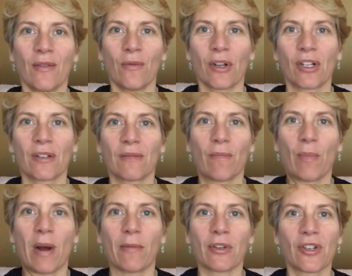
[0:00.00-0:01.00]
which
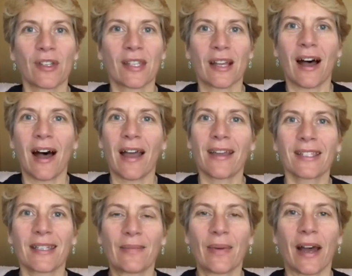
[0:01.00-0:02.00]
publishes the
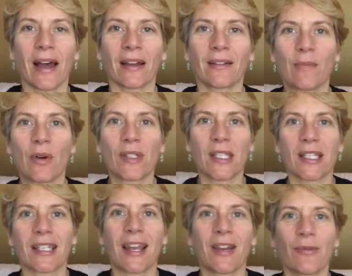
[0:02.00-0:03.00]
highest impact, most
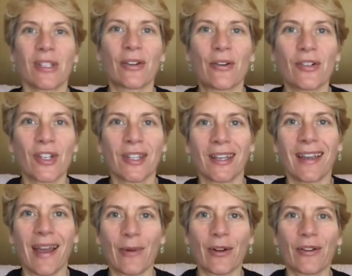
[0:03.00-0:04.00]
exciting research in the
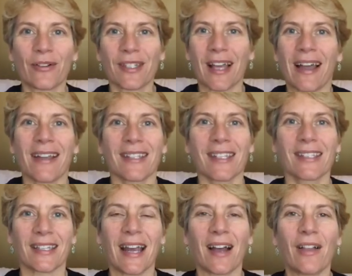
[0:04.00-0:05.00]
chemical sciences
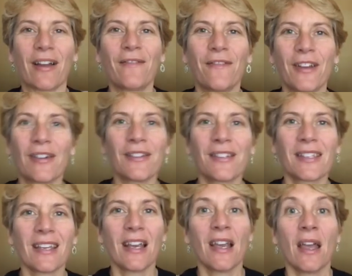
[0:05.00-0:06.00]
and allied fields.
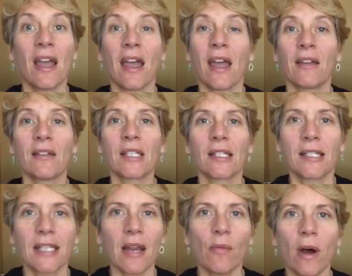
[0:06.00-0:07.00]
And since
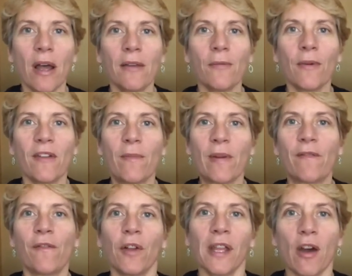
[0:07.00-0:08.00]
day one, we've been
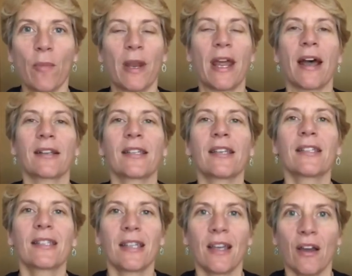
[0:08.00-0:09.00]
fully open
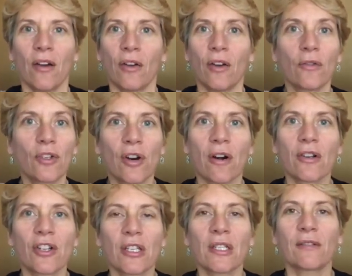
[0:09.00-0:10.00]
access, no
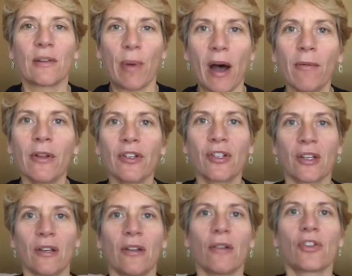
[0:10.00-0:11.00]
charges to publish,
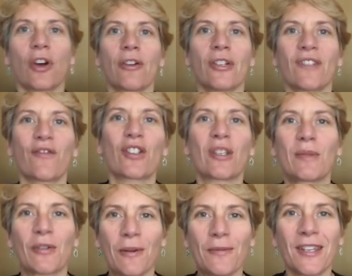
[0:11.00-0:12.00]
no charges for
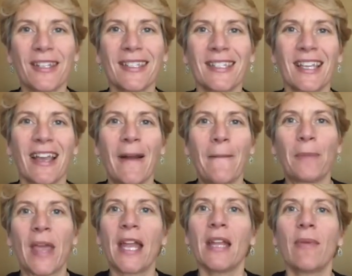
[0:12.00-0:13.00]
subscriptions.
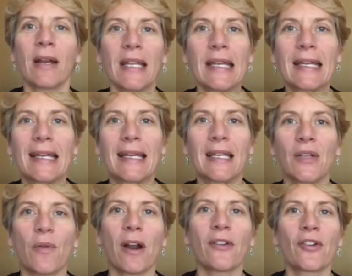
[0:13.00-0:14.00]
Anybody can get
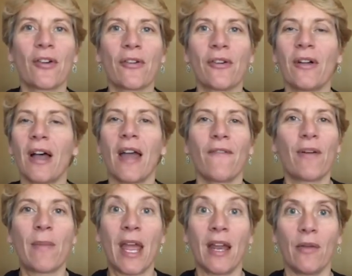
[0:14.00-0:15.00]
into our journal
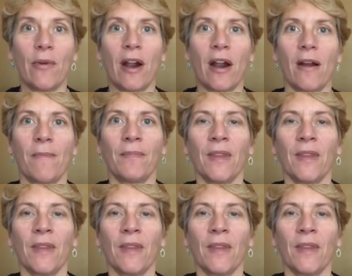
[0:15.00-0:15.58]
from anywhere.